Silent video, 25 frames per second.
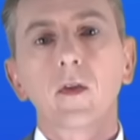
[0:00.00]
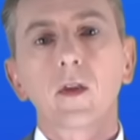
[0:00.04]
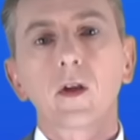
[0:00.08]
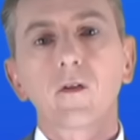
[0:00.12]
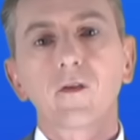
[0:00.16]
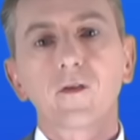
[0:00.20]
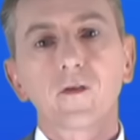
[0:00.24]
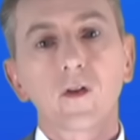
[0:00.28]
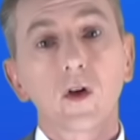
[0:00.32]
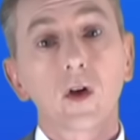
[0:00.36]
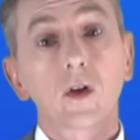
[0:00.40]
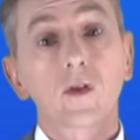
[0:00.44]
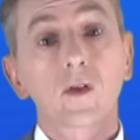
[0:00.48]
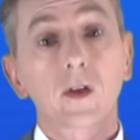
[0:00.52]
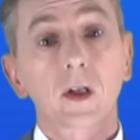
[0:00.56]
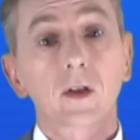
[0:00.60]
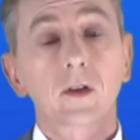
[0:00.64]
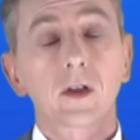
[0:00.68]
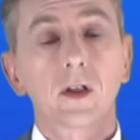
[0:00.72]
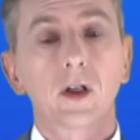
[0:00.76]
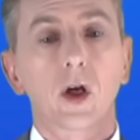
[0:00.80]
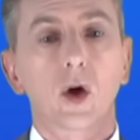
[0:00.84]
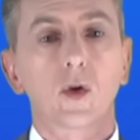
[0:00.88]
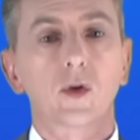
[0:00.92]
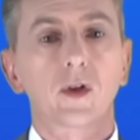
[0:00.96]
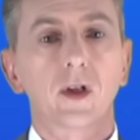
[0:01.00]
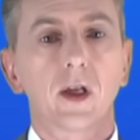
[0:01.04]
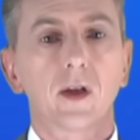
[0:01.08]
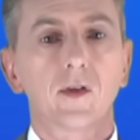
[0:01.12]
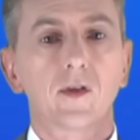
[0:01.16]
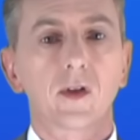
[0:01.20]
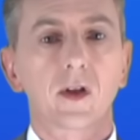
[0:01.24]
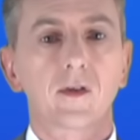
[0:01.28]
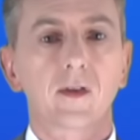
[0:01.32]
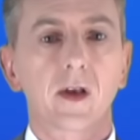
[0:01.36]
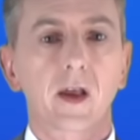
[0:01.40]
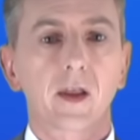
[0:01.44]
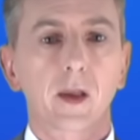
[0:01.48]
The first thing to
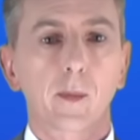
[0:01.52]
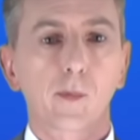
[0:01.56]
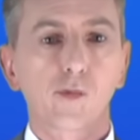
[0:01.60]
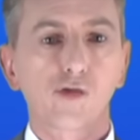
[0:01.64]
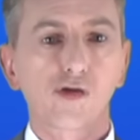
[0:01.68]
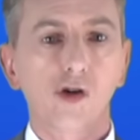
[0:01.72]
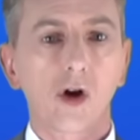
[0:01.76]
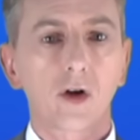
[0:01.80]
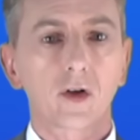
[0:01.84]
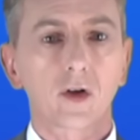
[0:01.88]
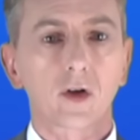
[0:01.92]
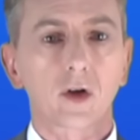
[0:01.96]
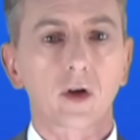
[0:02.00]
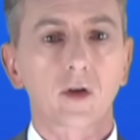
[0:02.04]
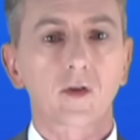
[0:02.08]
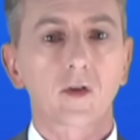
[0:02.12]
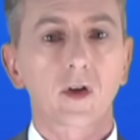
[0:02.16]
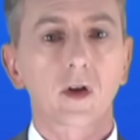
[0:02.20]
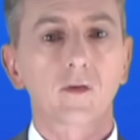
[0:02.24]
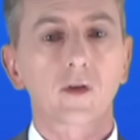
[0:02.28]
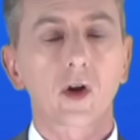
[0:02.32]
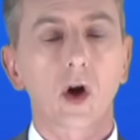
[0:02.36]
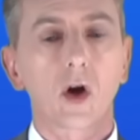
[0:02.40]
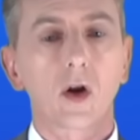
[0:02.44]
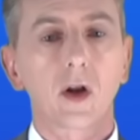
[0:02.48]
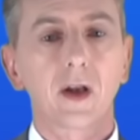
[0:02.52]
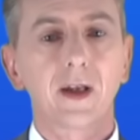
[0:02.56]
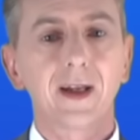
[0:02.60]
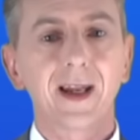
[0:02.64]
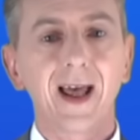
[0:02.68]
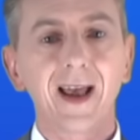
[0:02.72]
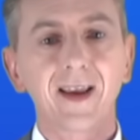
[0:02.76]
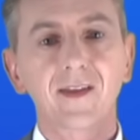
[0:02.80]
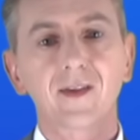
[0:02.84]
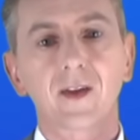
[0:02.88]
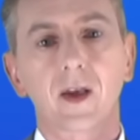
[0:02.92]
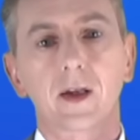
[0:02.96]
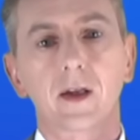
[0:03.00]
notice is that the products have got
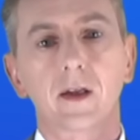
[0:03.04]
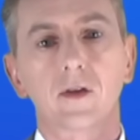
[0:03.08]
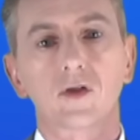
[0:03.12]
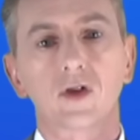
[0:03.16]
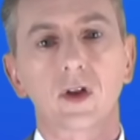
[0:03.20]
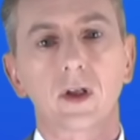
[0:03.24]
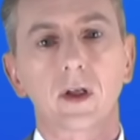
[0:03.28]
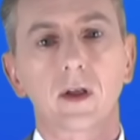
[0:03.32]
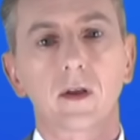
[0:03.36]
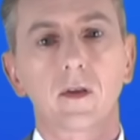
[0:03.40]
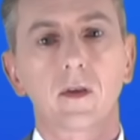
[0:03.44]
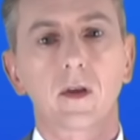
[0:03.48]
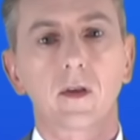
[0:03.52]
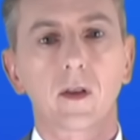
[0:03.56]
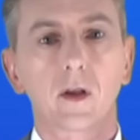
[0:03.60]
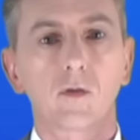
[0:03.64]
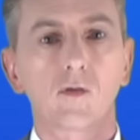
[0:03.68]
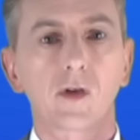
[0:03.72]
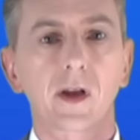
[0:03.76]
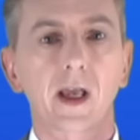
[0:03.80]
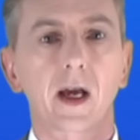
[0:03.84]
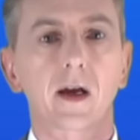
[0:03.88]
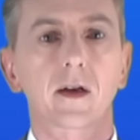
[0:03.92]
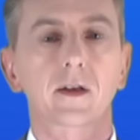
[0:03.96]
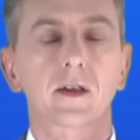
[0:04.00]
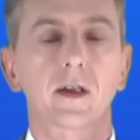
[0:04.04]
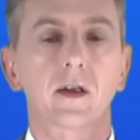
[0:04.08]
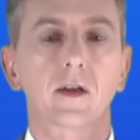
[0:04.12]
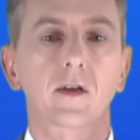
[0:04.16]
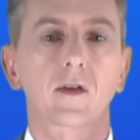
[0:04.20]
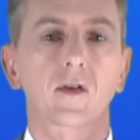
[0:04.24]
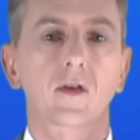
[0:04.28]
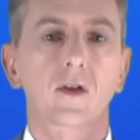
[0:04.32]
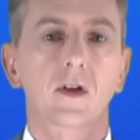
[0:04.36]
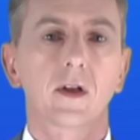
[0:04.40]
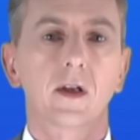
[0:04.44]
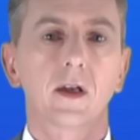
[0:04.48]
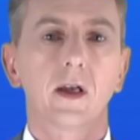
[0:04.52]
less energy than the
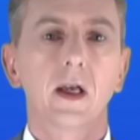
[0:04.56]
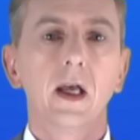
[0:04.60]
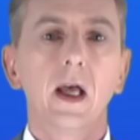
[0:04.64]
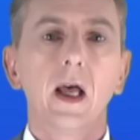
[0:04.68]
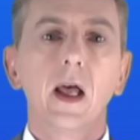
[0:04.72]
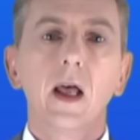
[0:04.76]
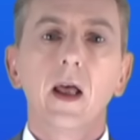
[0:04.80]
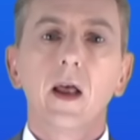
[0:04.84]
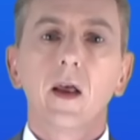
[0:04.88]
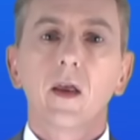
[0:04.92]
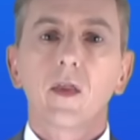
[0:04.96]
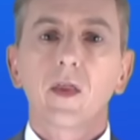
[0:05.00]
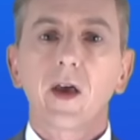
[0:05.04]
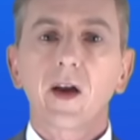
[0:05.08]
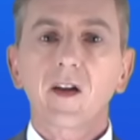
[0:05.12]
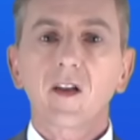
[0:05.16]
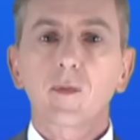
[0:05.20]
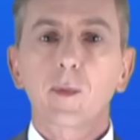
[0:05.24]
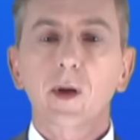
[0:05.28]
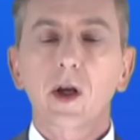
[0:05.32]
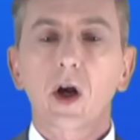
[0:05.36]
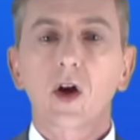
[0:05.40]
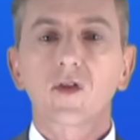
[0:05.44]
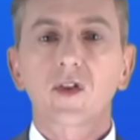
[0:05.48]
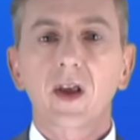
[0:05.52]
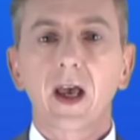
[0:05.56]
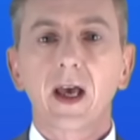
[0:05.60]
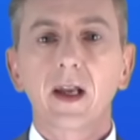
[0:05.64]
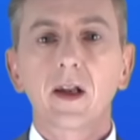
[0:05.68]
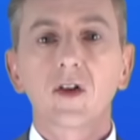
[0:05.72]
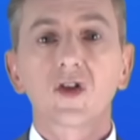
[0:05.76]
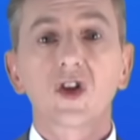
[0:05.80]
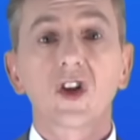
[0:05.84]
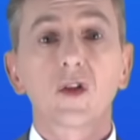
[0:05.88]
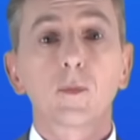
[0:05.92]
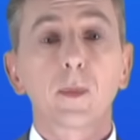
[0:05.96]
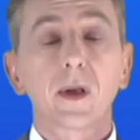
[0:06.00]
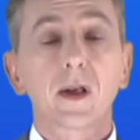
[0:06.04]
reactants. That's because
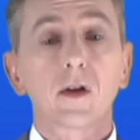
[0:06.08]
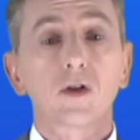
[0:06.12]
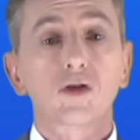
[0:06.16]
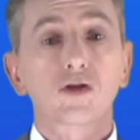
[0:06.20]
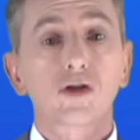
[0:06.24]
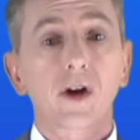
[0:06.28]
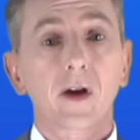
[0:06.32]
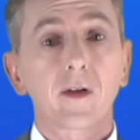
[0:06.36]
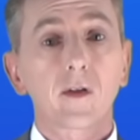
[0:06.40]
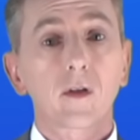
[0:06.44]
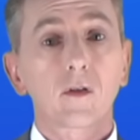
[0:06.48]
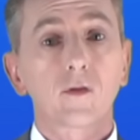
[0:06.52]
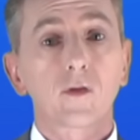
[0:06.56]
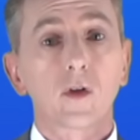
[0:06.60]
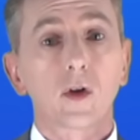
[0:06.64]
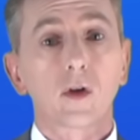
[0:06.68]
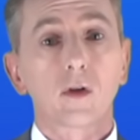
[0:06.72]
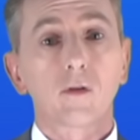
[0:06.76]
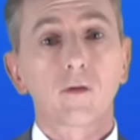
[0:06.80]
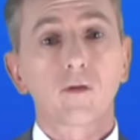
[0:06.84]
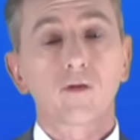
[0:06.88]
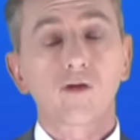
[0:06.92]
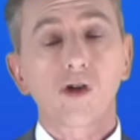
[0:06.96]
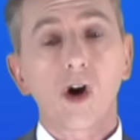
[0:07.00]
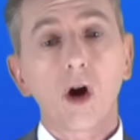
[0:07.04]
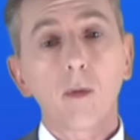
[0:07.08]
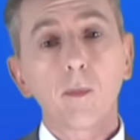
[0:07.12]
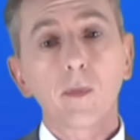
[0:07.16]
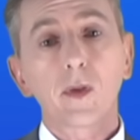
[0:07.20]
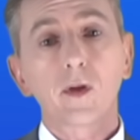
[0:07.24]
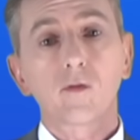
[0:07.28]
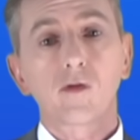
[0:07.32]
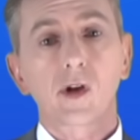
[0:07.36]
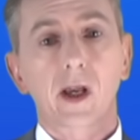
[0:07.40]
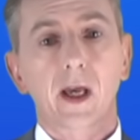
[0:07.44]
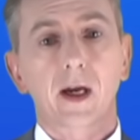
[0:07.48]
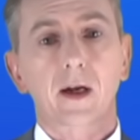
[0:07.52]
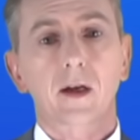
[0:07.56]
energy is being transferred from
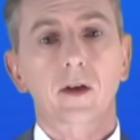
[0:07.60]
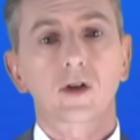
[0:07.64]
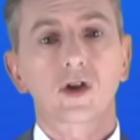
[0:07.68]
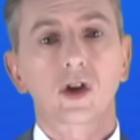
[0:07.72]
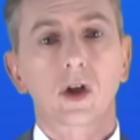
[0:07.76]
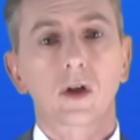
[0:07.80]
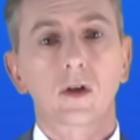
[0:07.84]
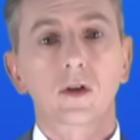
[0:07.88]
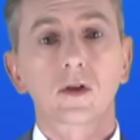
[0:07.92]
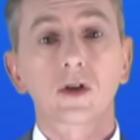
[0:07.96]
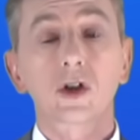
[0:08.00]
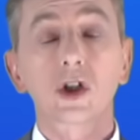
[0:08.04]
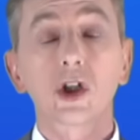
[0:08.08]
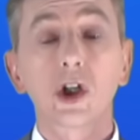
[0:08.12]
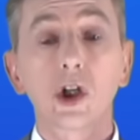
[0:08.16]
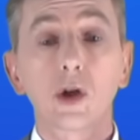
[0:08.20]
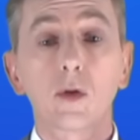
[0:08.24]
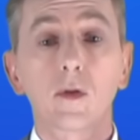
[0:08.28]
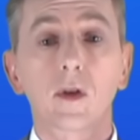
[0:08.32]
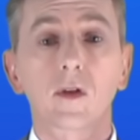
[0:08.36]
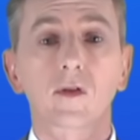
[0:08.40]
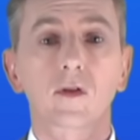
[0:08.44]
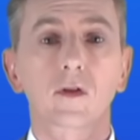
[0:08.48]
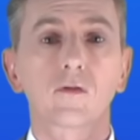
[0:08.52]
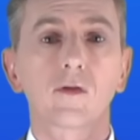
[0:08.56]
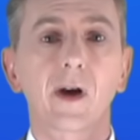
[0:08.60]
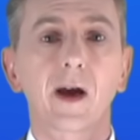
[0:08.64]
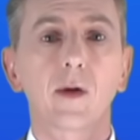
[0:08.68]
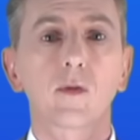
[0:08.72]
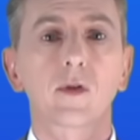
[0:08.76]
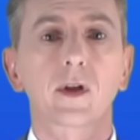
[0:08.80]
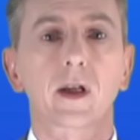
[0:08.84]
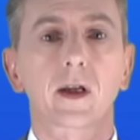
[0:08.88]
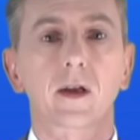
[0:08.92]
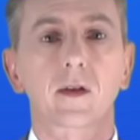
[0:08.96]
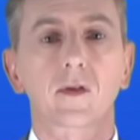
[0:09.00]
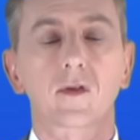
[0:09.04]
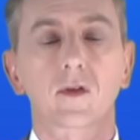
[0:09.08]
the reaction to the
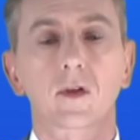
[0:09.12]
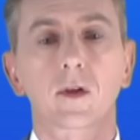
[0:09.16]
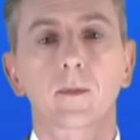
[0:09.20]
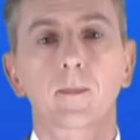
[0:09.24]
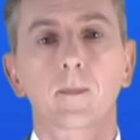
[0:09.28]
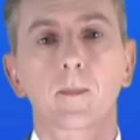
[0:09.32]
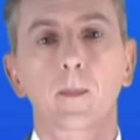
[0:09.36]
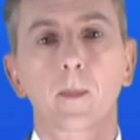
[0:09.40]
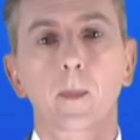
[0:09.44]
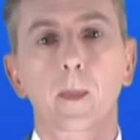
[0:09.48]
surroundings.